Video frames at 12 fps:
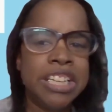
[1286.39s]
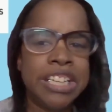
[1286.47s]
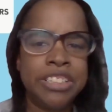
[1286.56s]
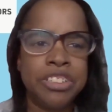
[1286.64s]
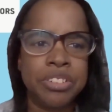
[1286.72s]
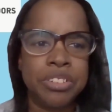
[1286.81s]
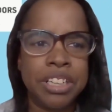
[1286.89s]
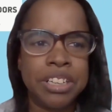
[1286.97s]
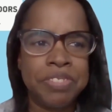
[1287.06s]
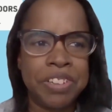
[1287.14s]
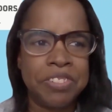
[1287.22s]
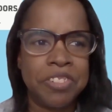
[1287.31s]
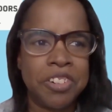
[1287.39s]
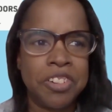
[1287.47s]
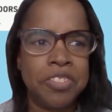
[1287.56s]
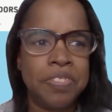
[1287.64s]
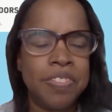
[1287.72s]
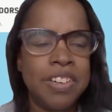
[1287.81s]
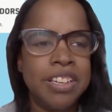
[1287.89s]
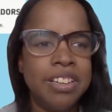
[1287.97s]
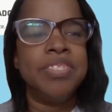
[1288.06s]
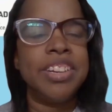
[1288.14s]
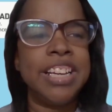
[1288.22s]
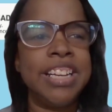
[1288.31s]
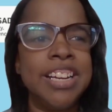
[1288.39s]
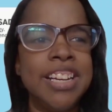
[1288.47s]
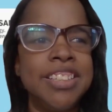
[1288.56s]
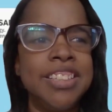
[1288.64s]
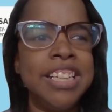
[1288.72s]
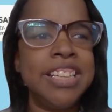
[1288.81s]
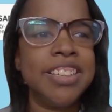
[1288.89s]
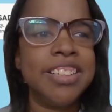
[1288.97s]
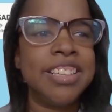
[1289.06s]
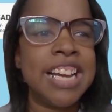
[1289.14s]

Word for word: in your living room and i think